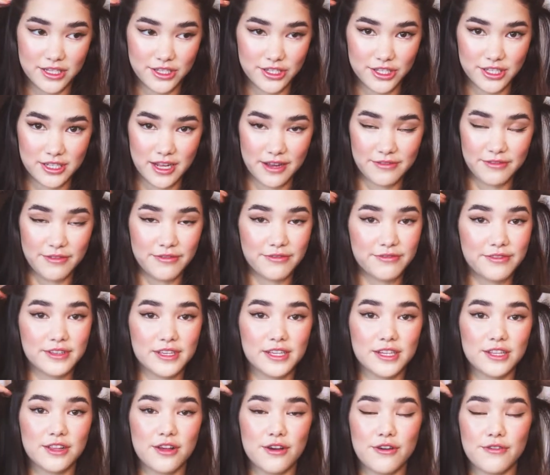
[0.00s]
just have a
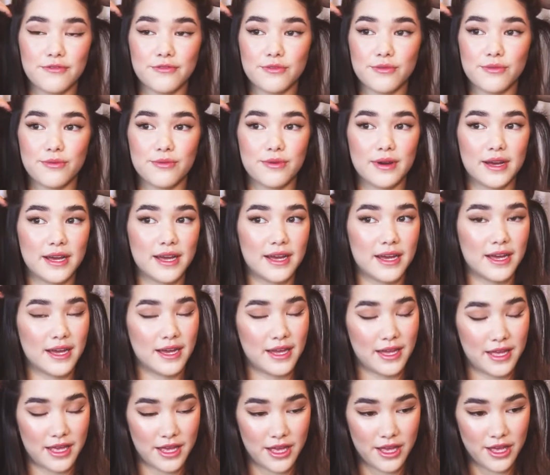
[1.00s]
feel of where
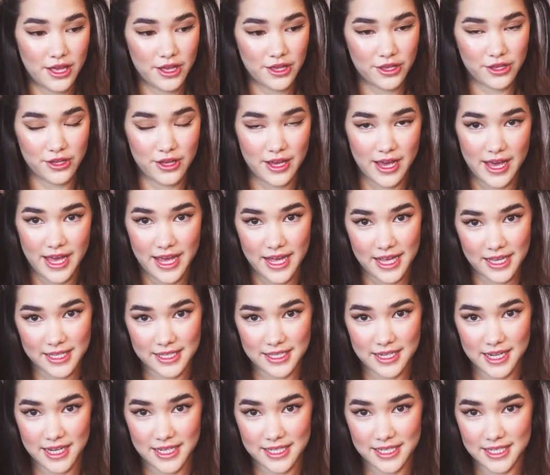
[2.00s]
your hair is
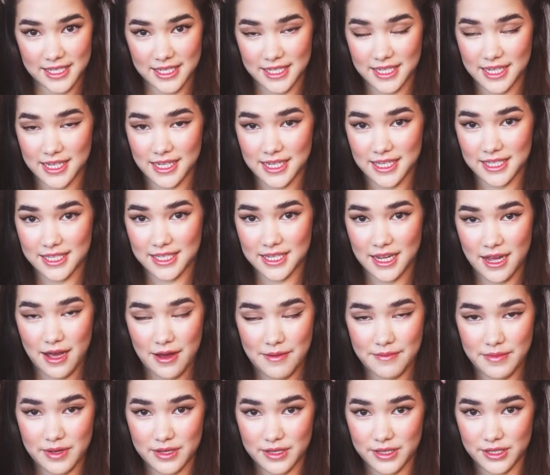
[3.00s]
nice and teased
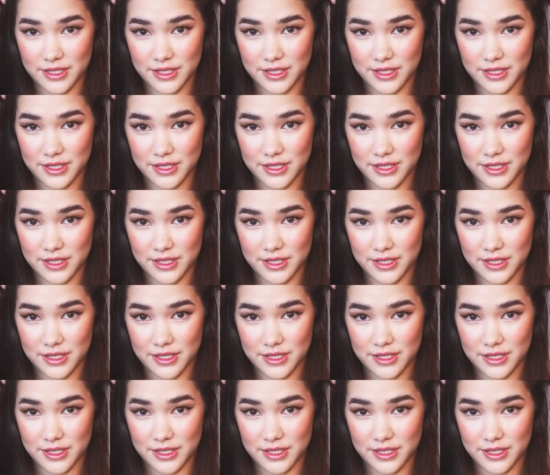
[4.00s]
up.